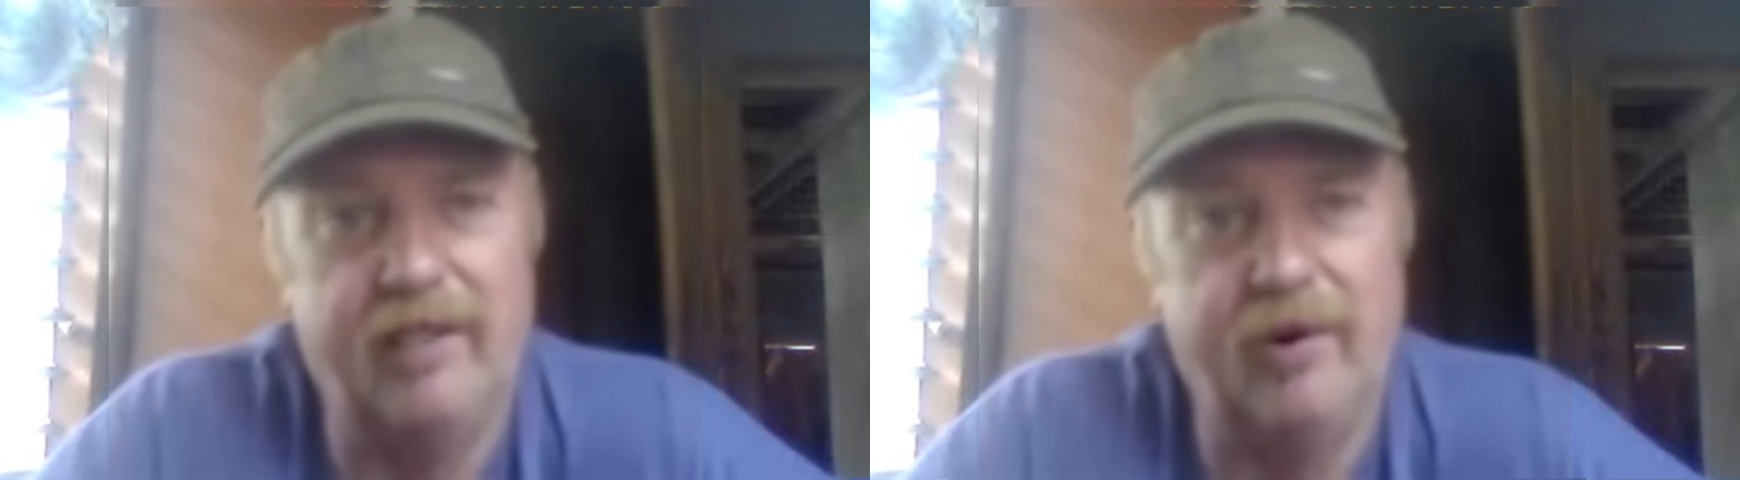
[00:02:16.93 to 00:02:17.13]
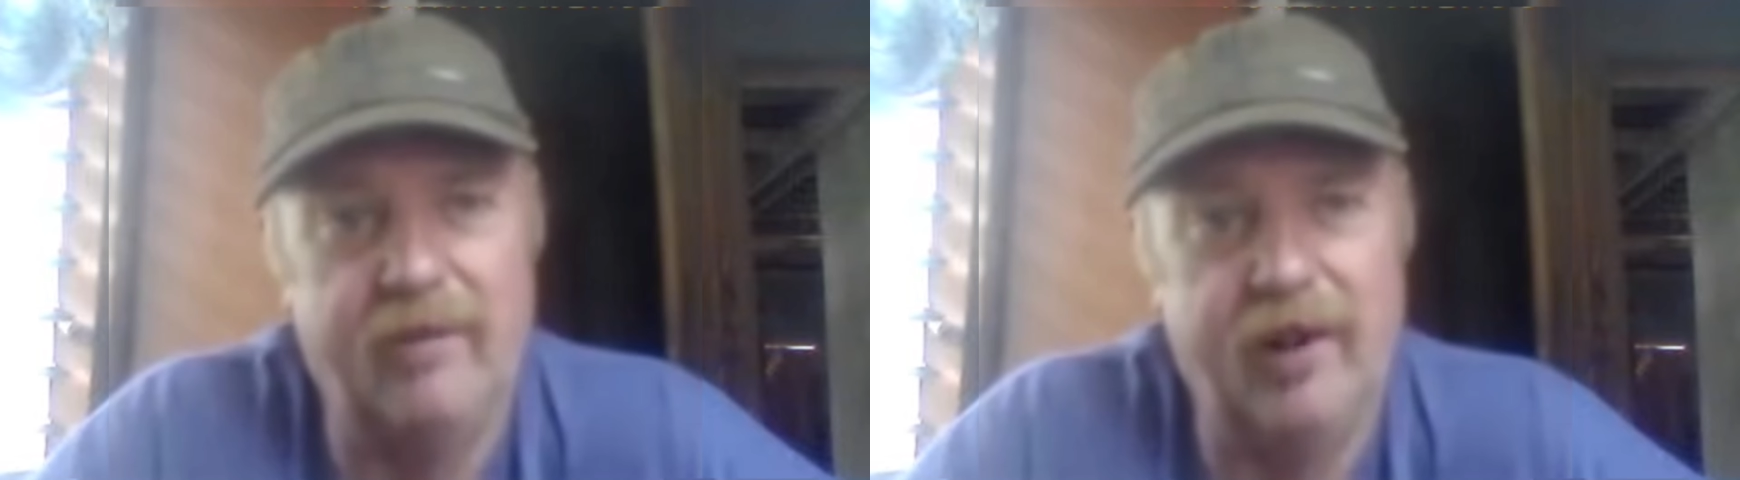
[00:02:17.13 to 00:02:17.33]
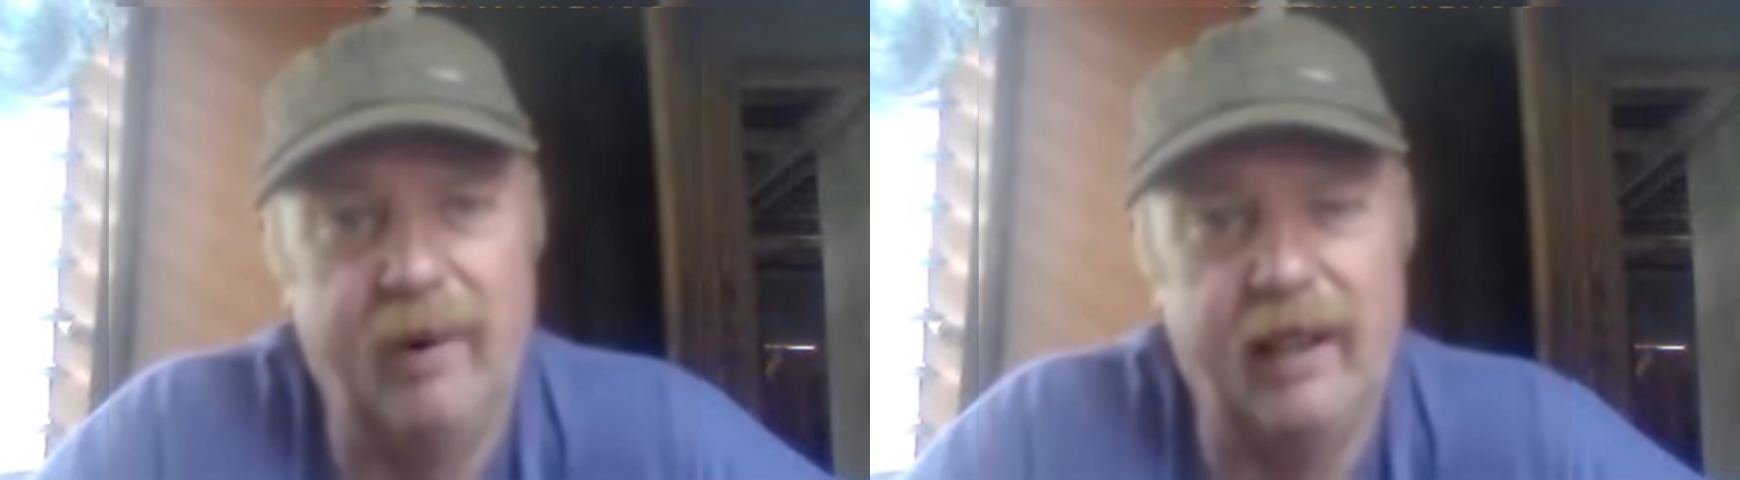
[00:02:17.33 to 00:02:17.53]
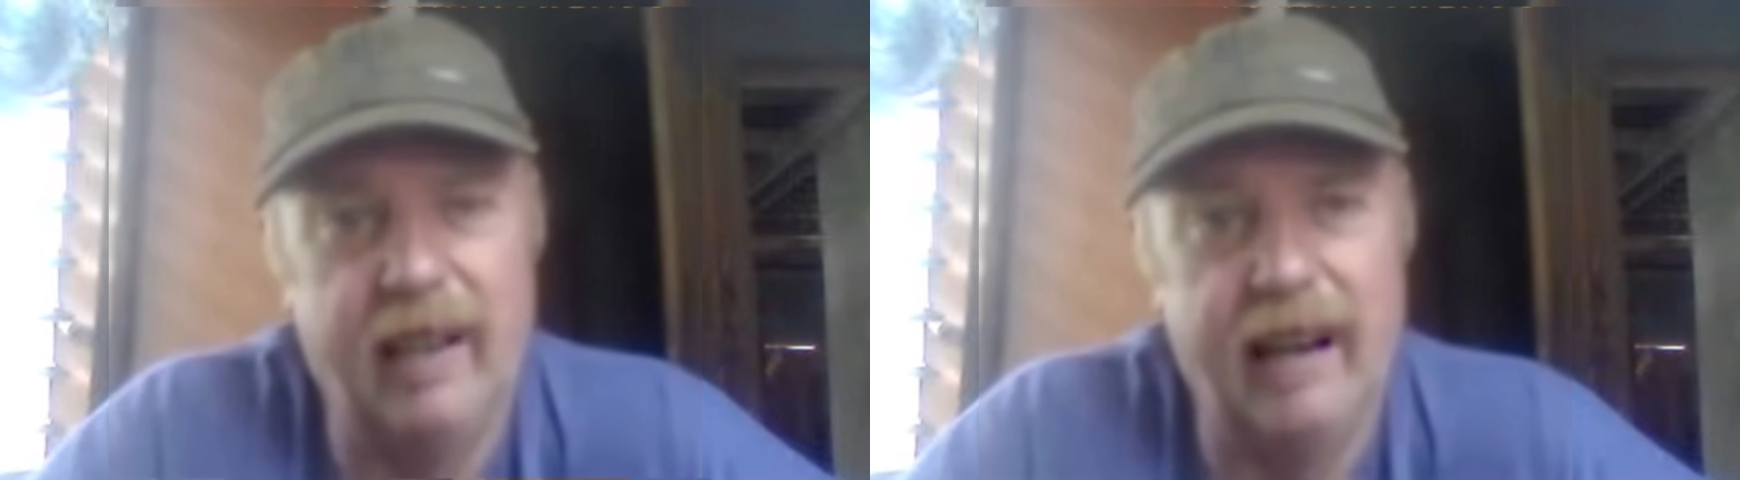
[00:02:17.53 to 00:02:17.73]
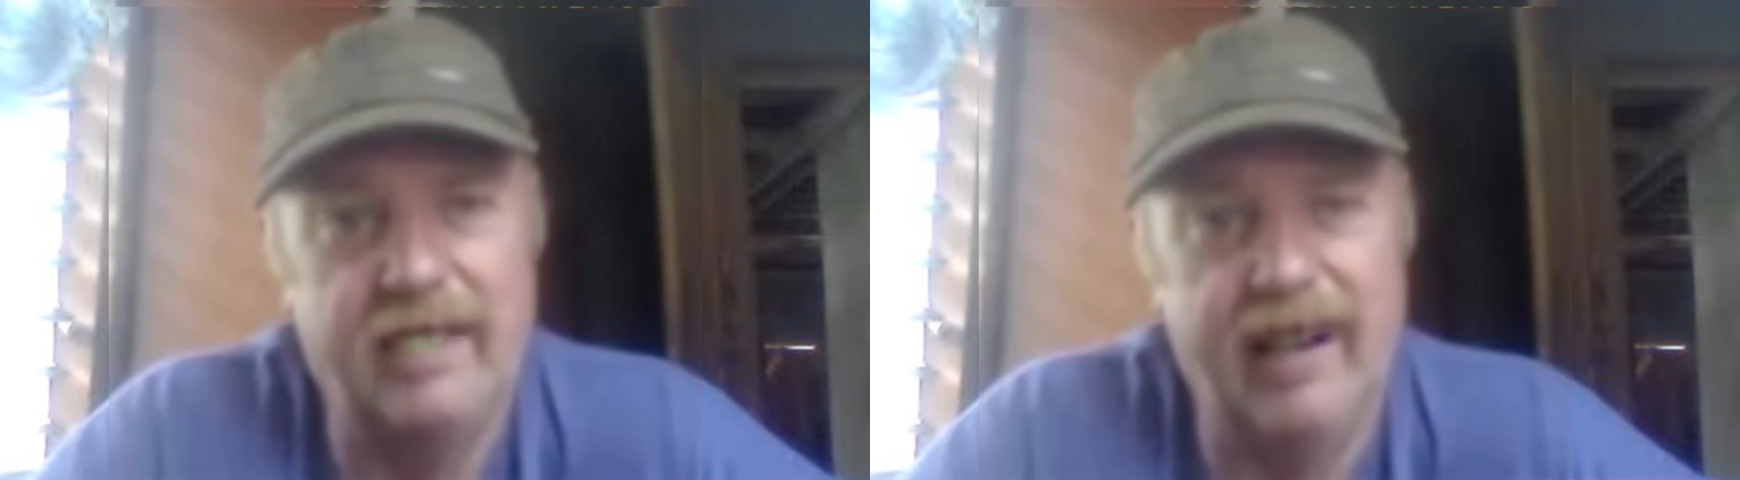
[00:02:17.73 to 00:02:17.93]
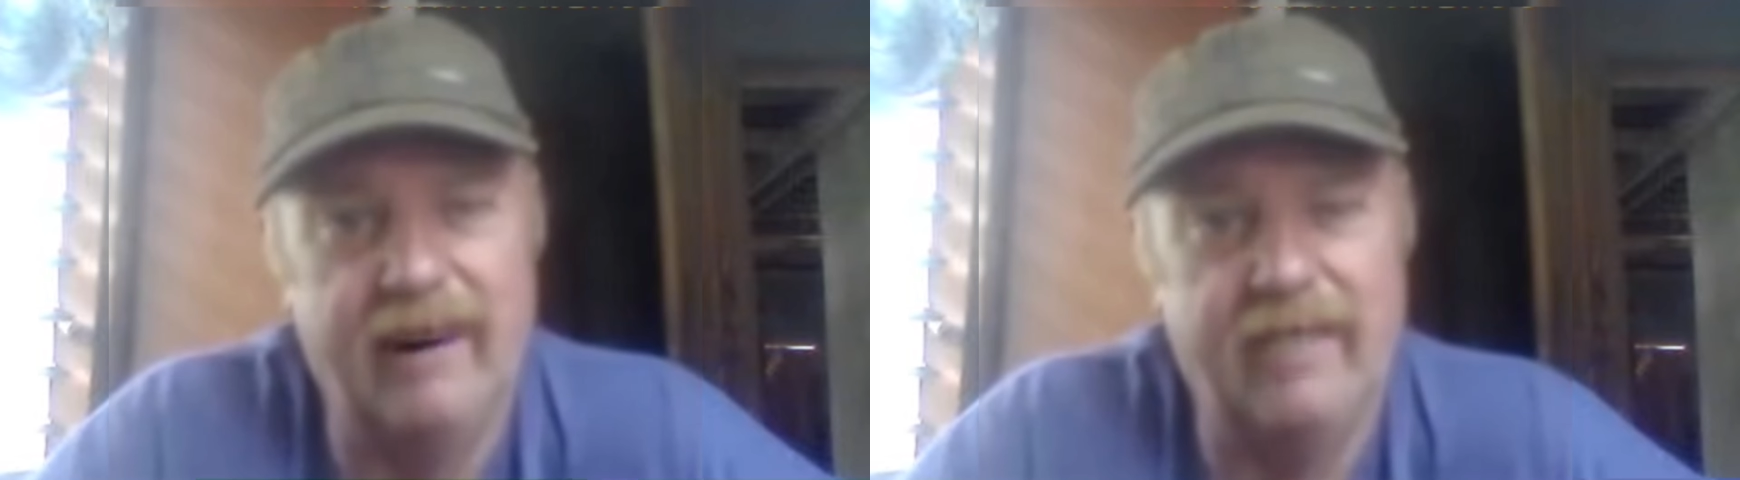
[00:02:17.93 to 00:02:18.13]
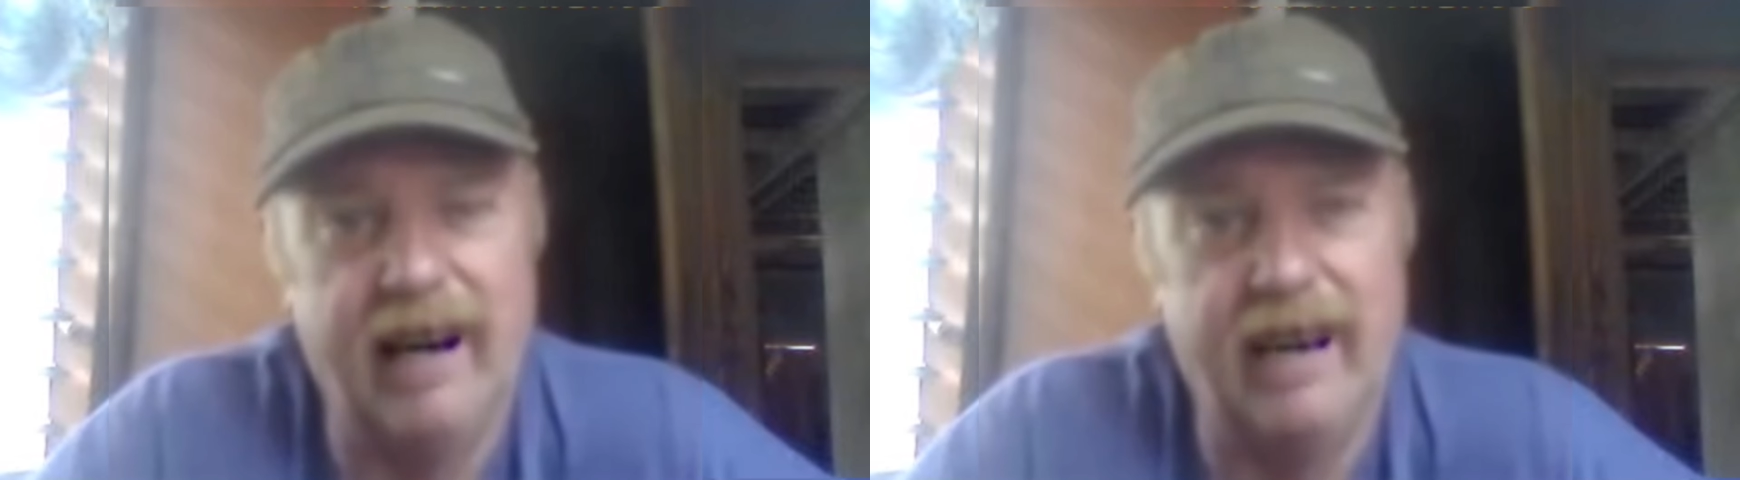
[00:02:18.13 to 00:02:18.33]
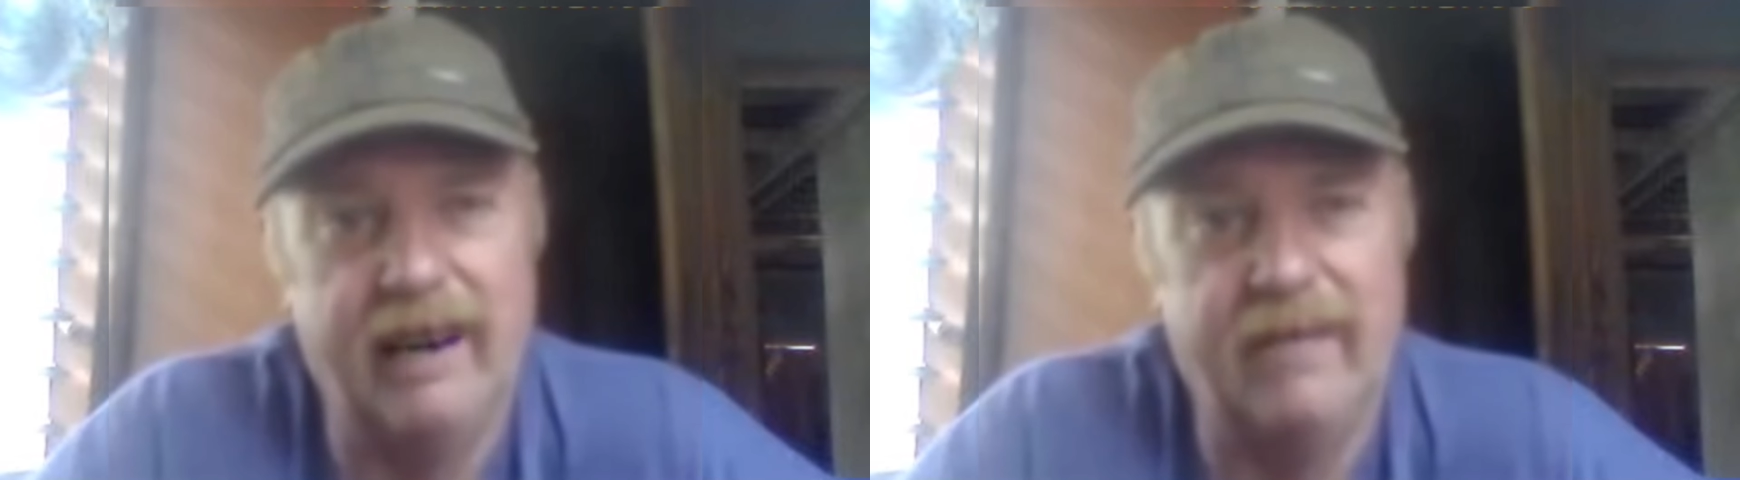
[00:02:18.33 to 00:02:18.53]
You do as I say,
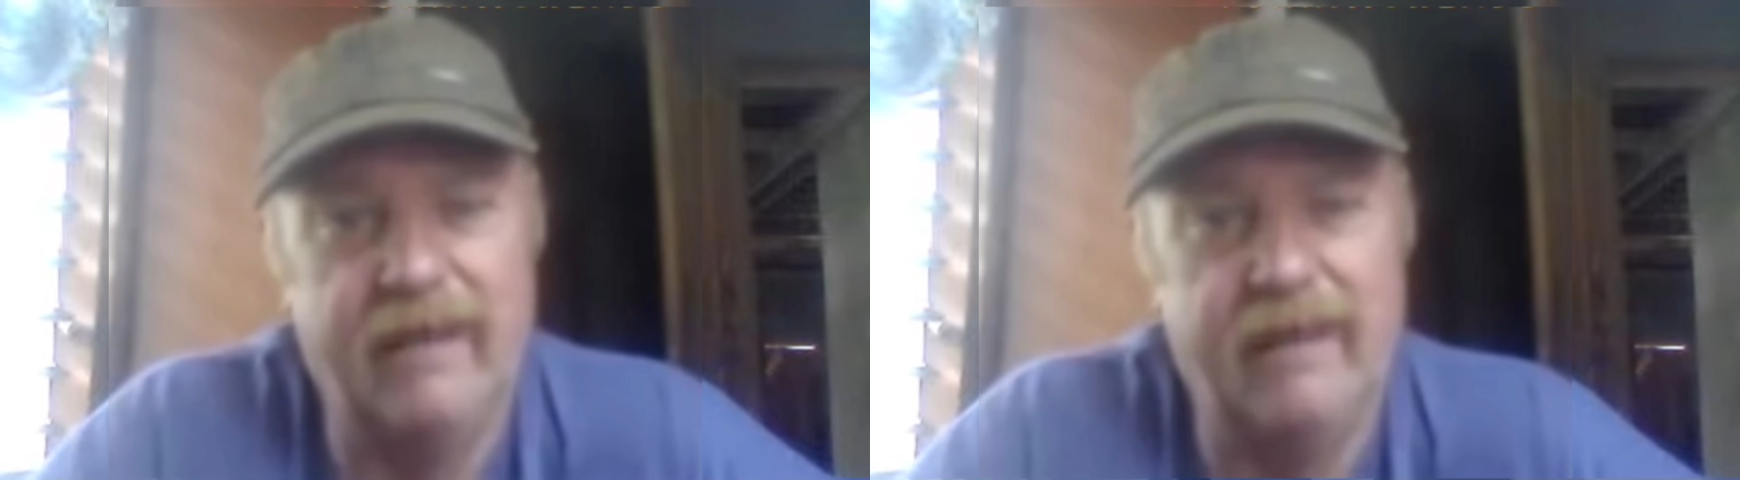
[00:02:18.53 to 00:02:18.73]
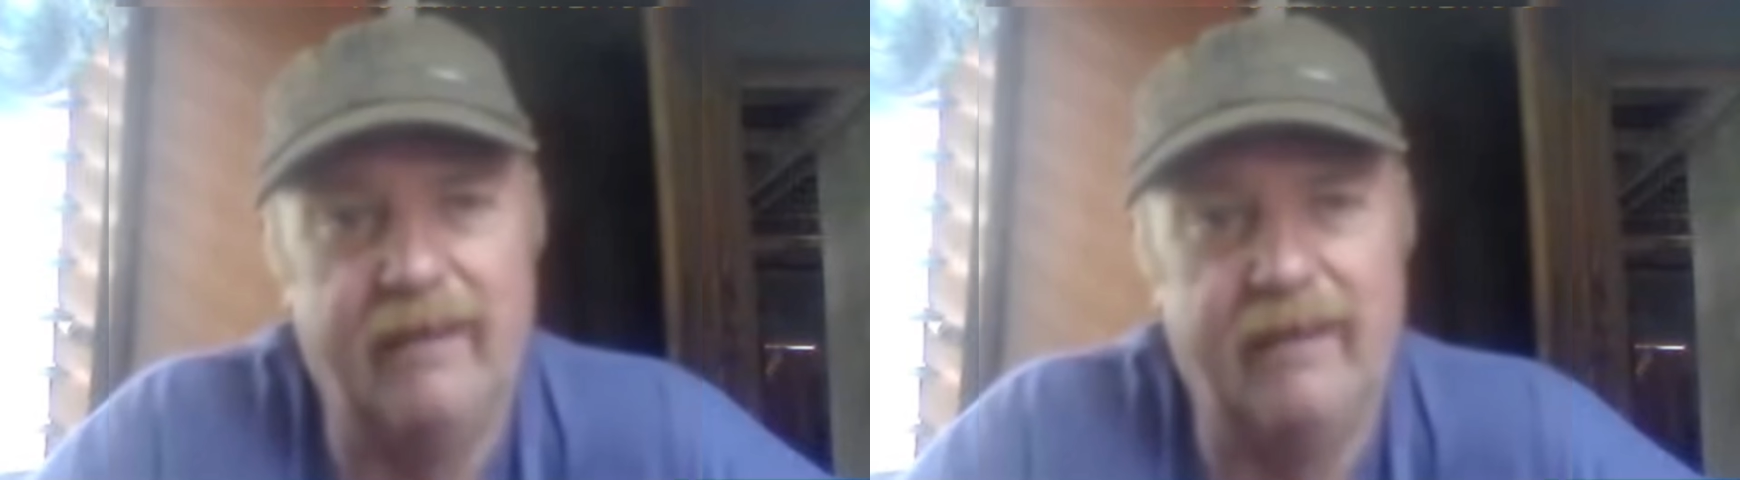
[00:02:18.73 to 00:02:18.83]
Dave.